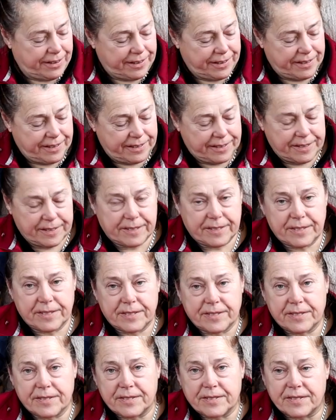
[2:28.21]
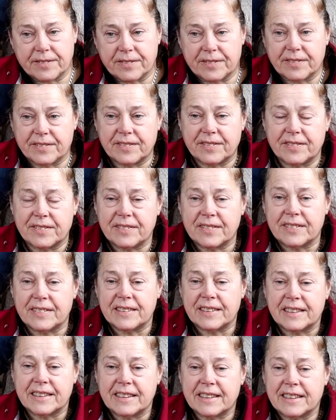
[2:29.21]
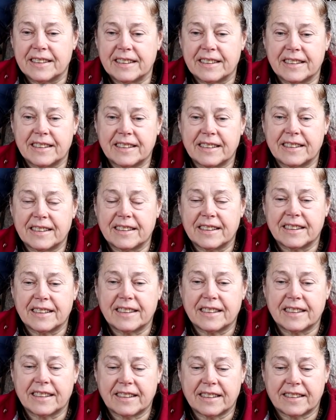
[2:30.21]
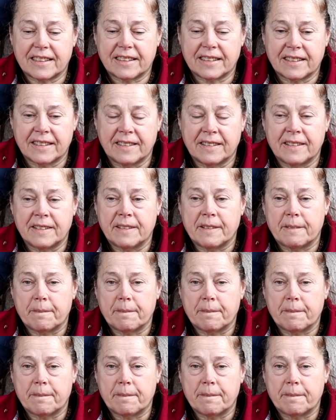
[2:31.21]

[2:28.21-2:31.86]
The person shown says nothing.